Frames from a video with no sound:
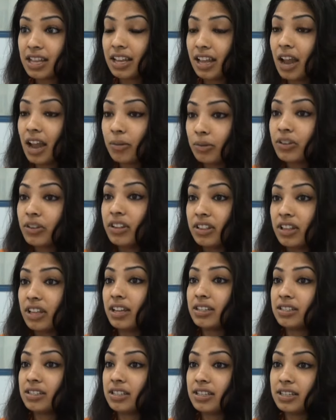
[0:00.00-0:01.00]
like, I really
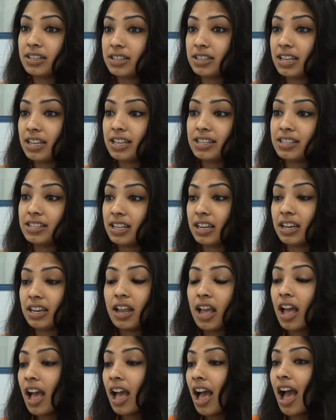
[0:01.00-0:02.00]
think it's a disease. And